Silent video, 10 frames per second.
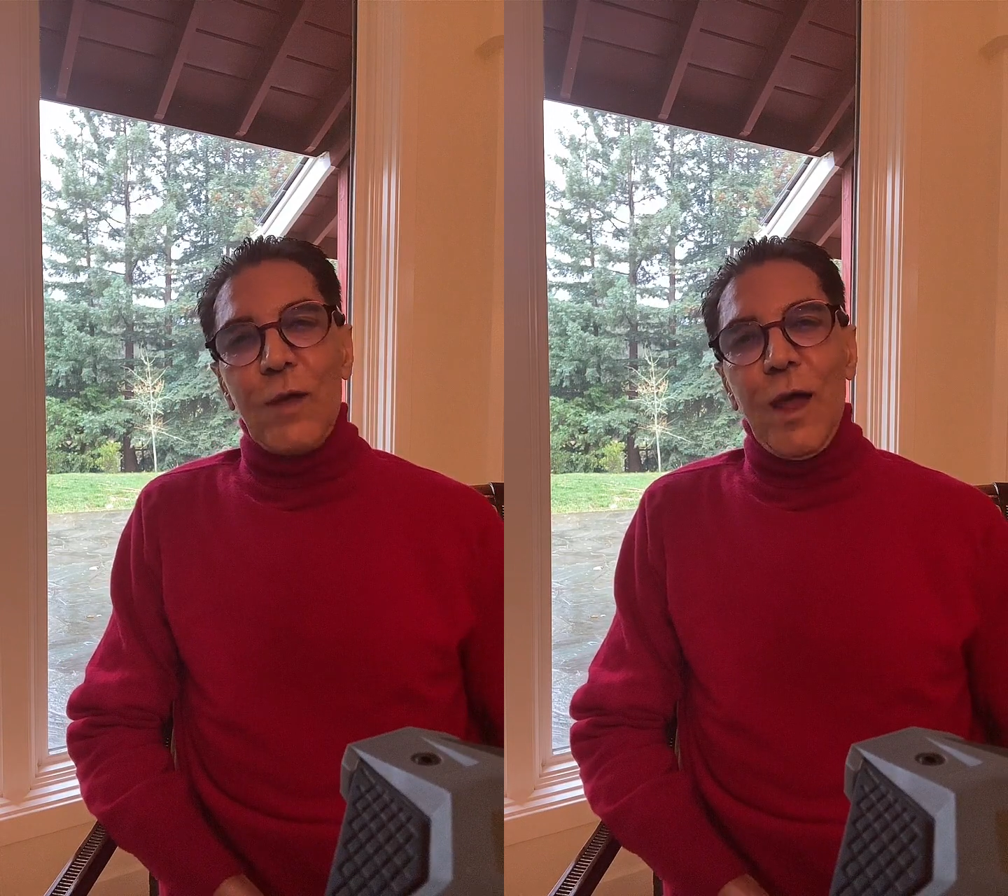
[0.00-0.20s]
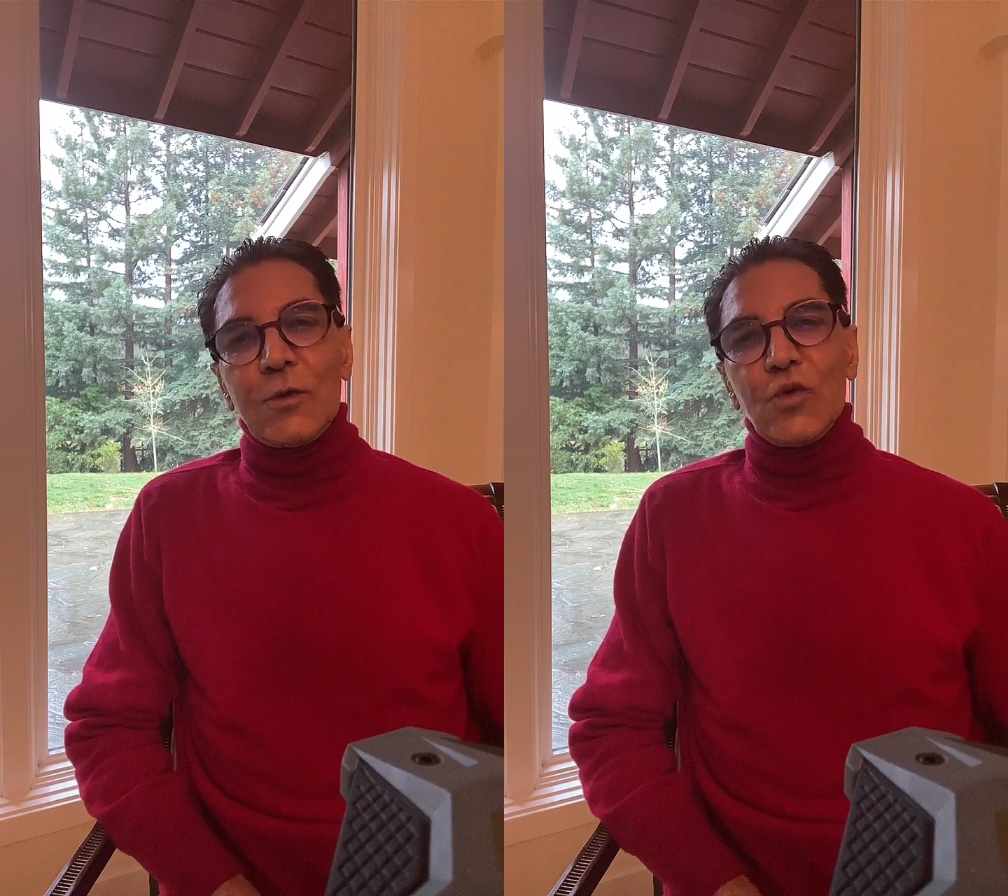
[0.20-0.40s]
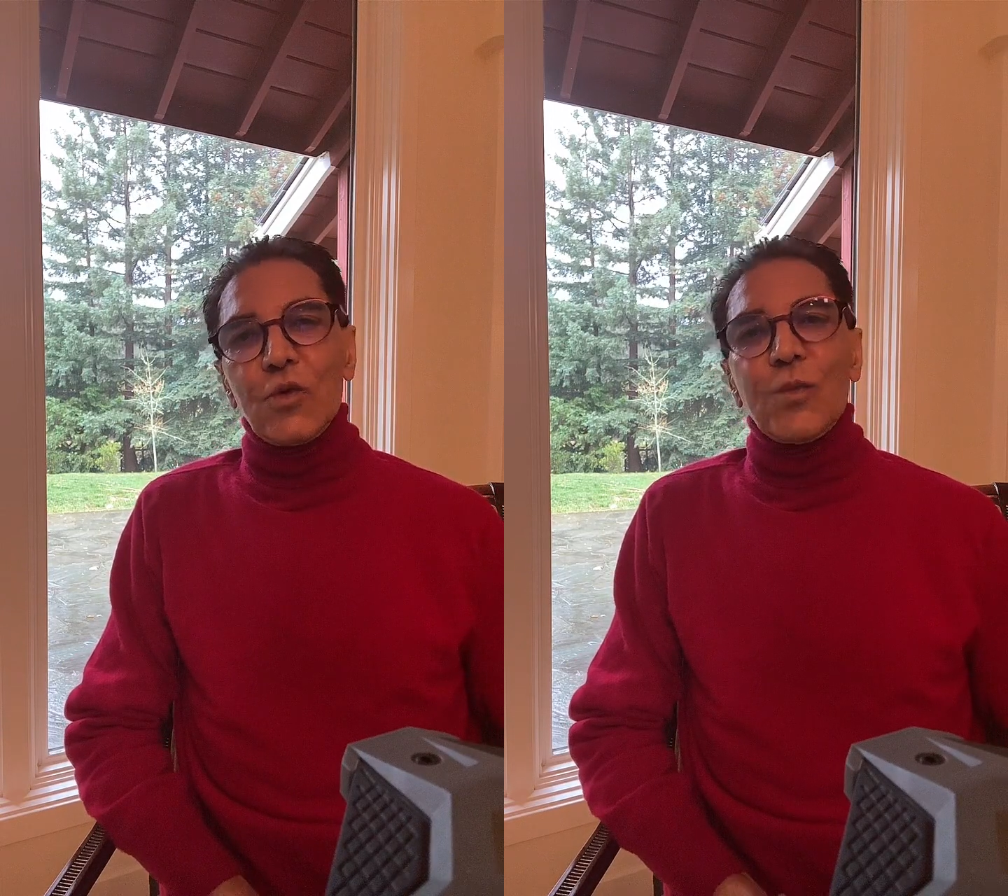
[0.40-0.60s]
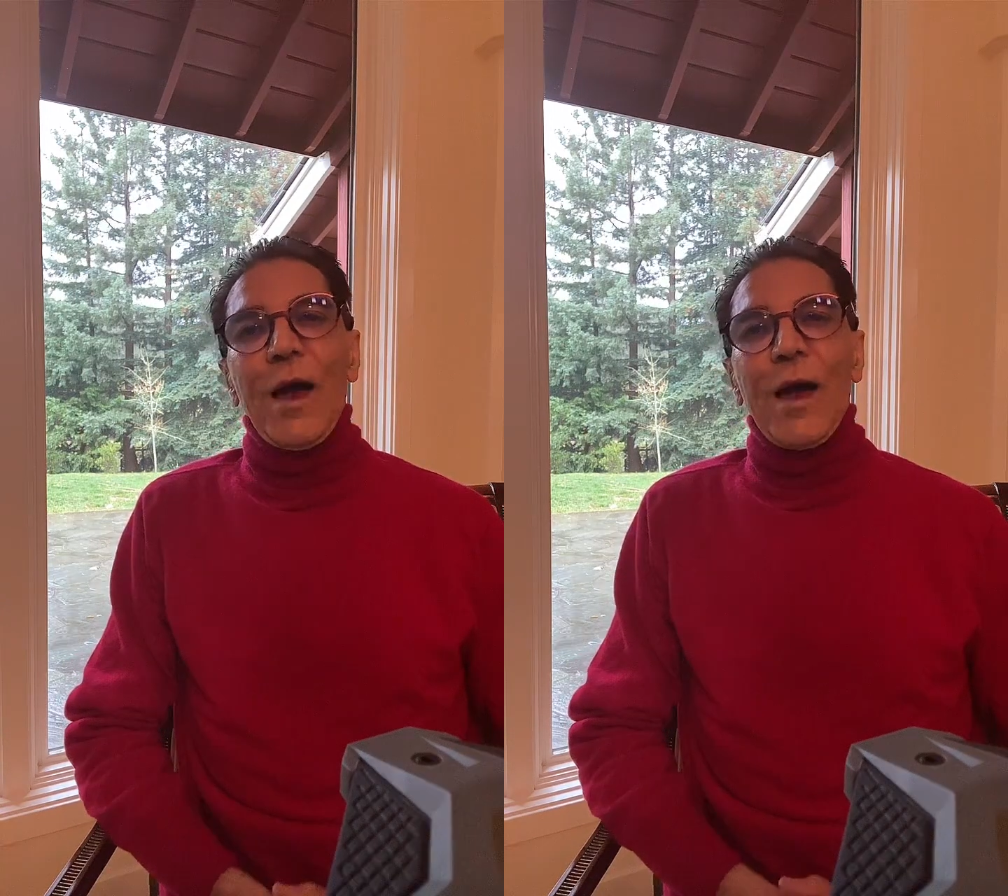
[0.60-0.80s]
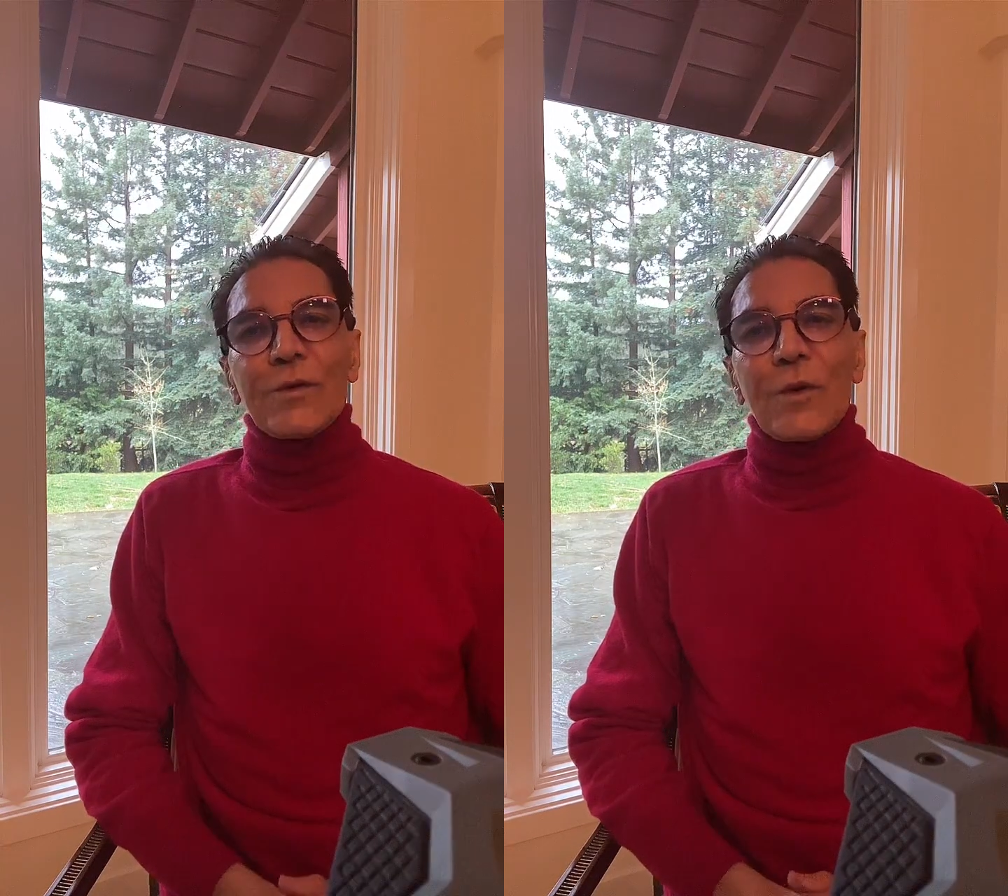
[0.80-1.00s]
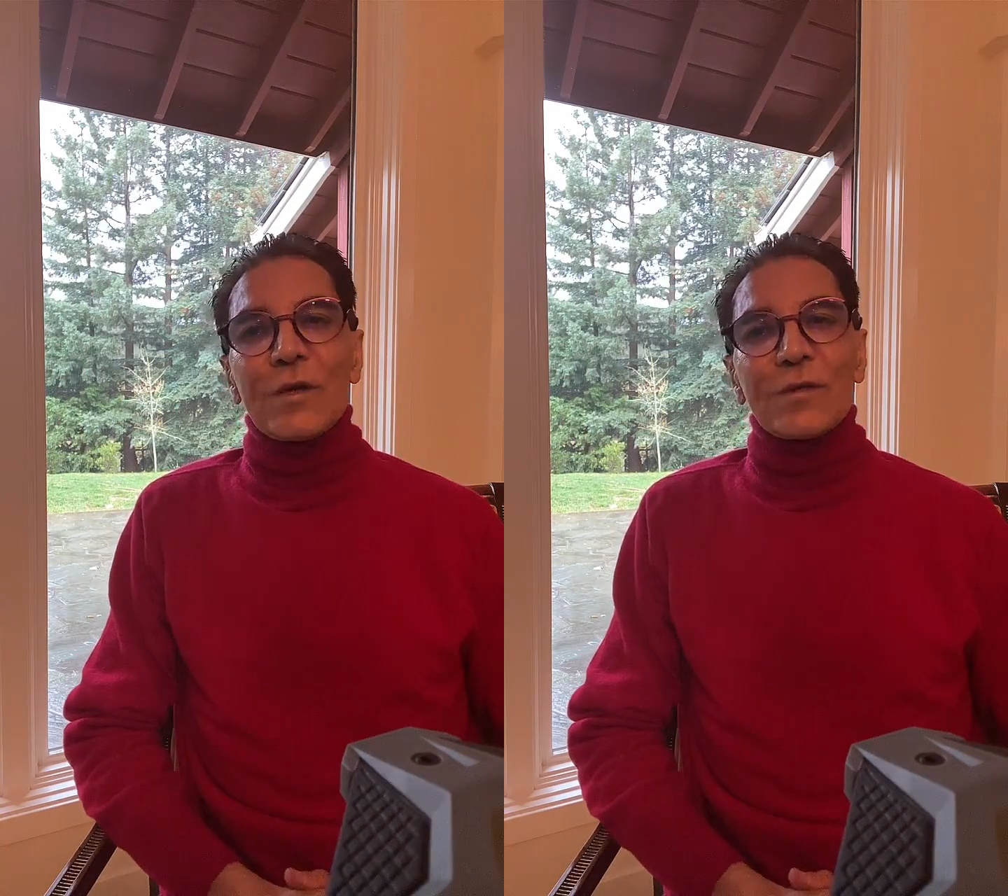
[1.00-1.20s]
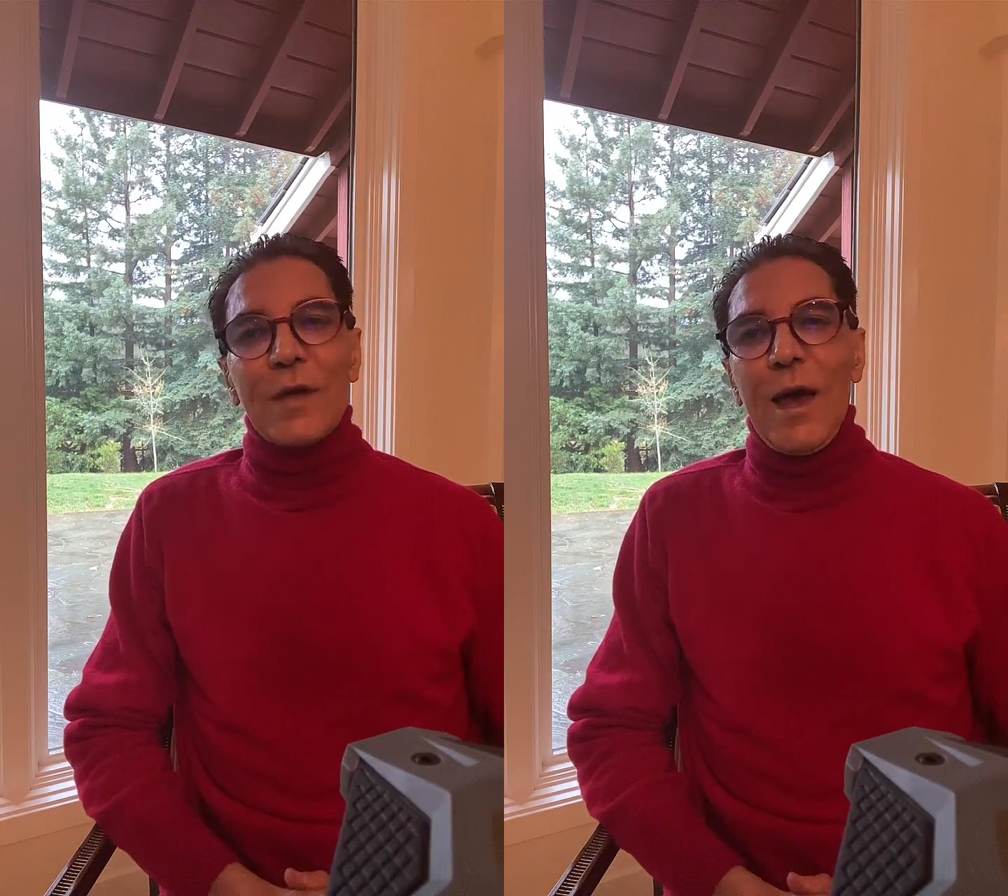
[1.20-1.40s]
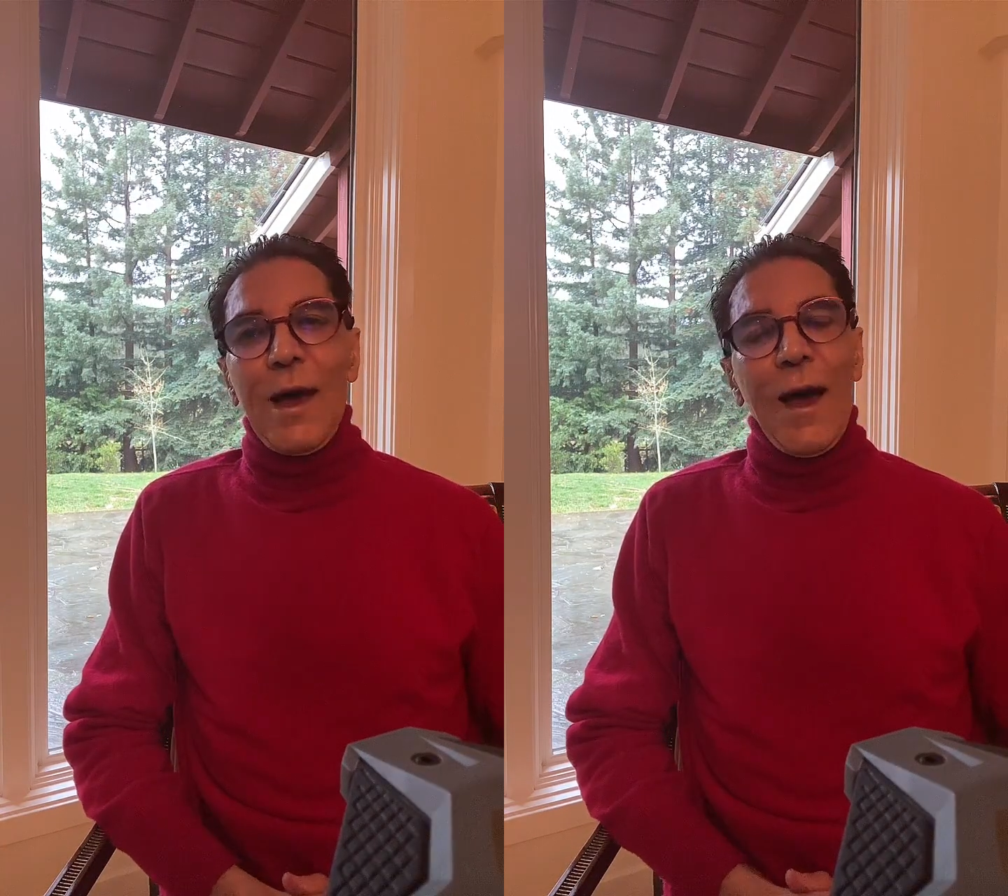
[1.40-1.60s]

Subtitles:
that could be addressed,